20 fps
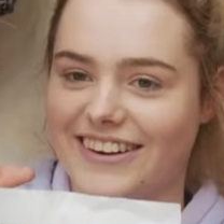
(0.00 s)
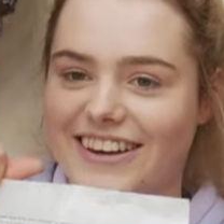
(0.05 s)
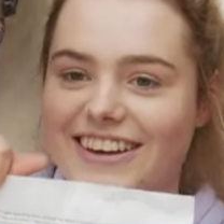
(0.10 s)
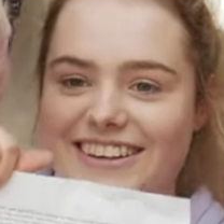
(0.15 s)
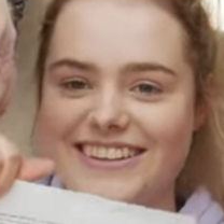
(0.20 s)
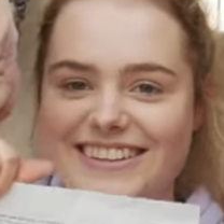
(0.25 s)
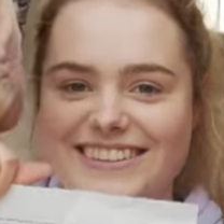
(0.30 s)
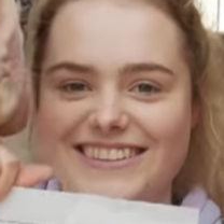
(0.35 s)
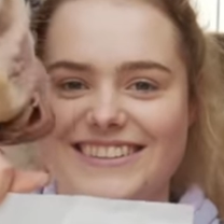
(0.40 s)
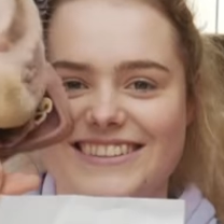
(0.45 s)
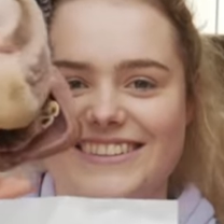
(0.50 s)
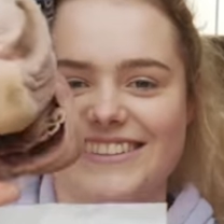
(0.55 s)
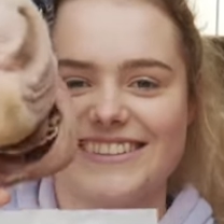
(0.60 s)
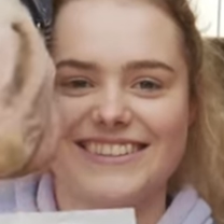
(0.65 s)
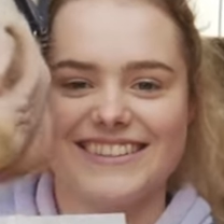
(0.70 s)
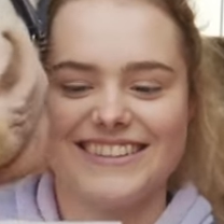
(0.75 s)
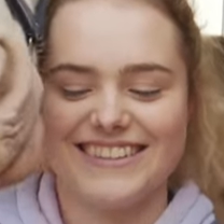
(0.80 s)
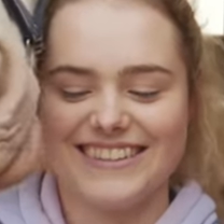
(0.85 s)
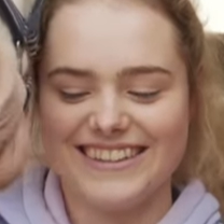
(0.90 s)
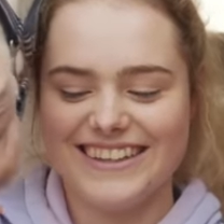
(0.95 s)
I was,
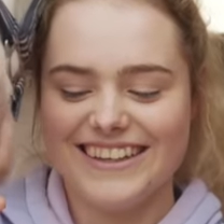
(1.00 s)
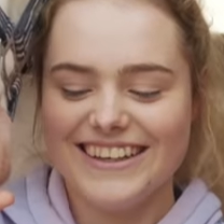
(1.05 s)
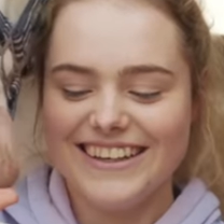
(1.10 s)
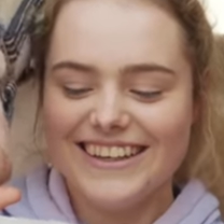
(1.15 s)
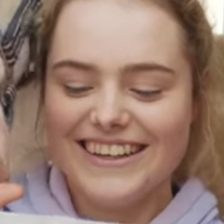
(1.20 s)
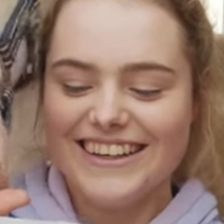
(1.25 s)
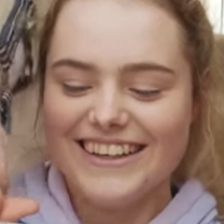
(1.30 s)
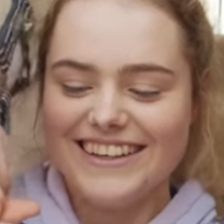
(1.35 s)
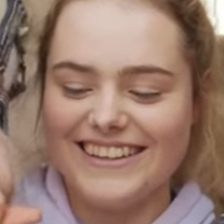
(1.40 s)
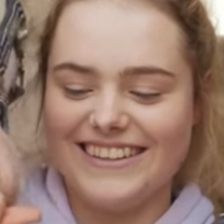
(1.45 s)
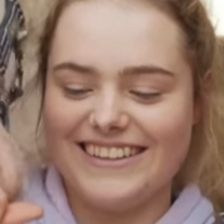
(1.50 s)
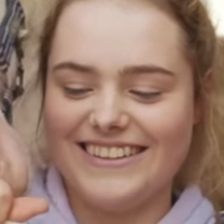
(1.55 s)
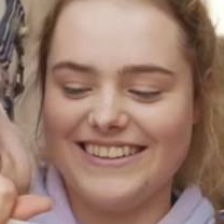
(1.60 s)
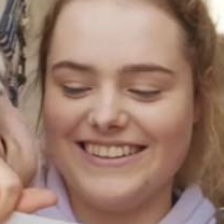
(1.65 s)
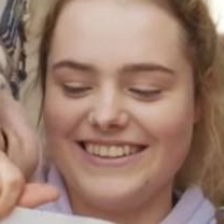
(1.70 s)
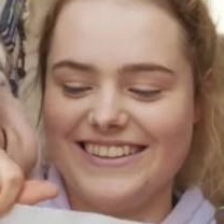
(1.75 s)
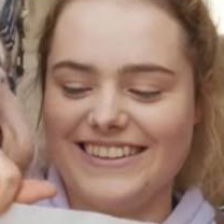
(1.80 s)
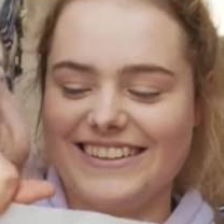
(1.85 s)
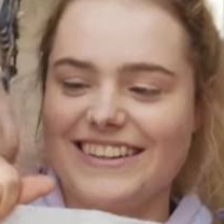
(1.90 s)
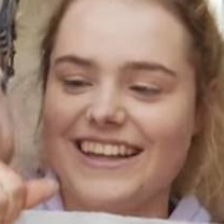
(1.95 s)
you know,
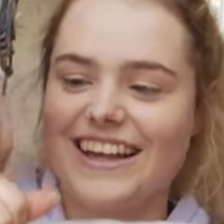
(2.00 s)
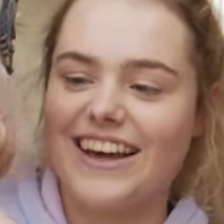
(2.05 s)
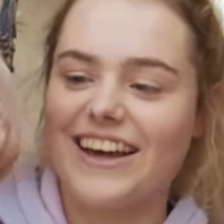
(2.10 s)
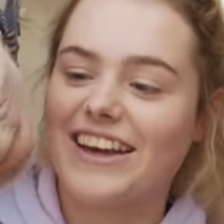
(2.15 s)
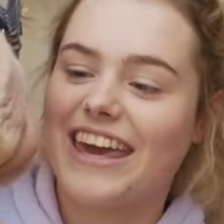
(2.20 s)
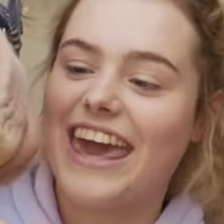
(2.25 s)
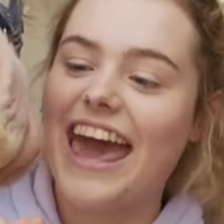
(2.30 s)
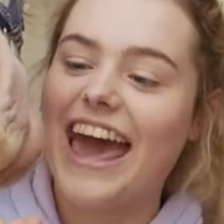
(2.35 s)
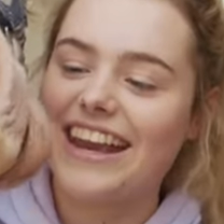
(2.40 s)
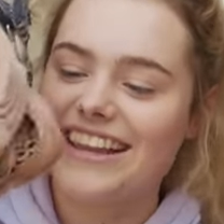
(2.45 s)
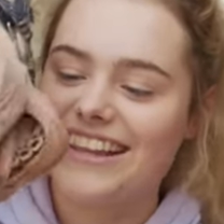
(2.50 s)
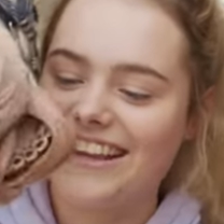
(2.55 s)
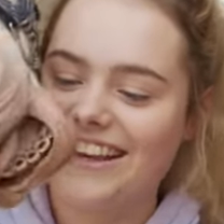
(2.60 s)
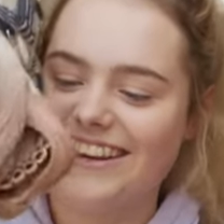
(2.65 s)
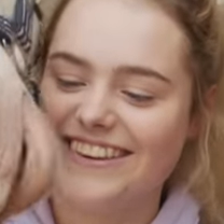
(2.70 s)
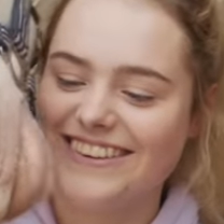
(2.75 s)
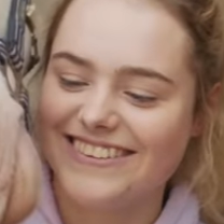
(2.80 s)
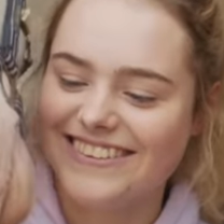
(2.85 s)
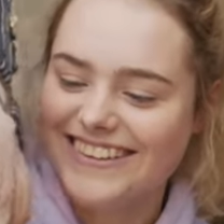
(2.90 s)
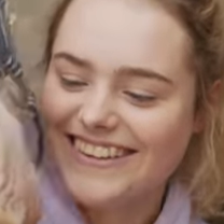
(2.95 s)
I enjoyed what
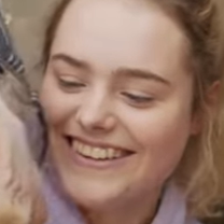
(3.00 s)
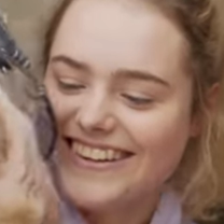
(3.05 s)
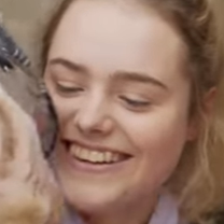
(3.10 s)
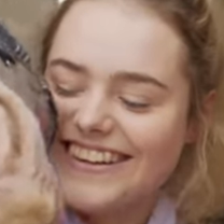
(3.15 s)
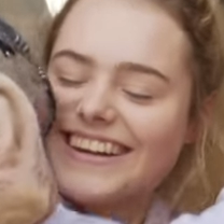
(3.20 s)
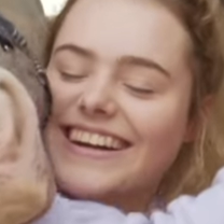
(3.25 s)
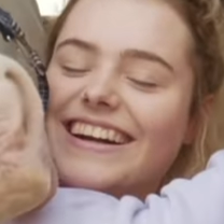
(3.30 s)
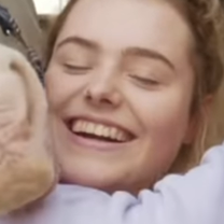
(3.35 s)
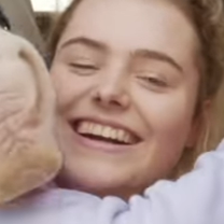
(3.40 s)
I did, and I was like,